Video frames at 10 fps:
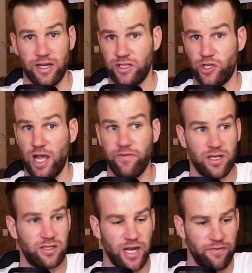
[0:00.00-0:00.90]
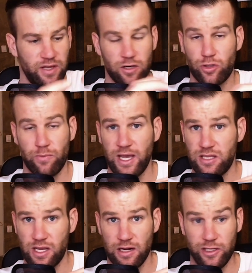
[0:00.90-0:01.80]
are driving traffic
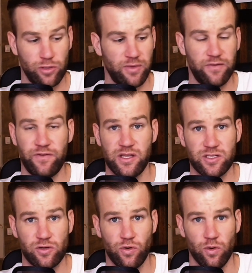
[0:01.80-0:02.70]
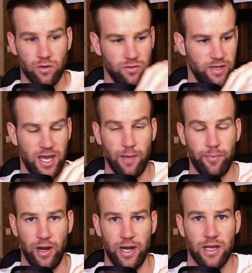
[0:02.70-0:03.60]
automatically to my free Skool
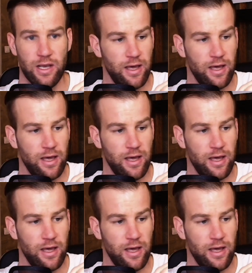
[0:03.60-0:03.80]
app, right?